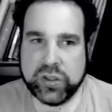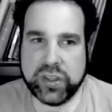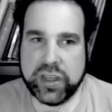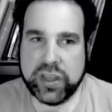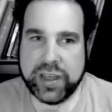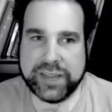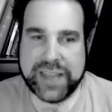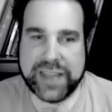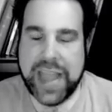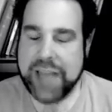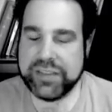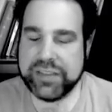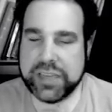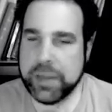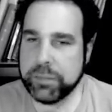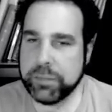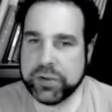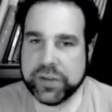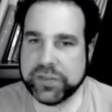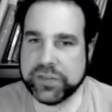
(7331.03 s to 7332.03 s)
Uh, they have a
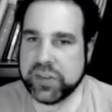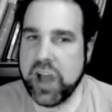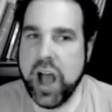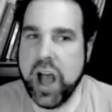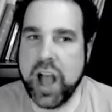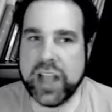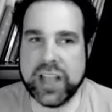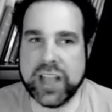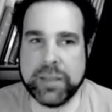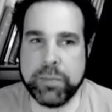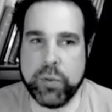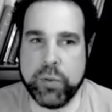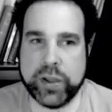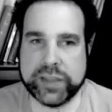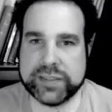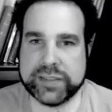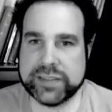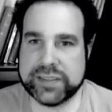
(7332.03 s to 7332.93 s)
number of talking points,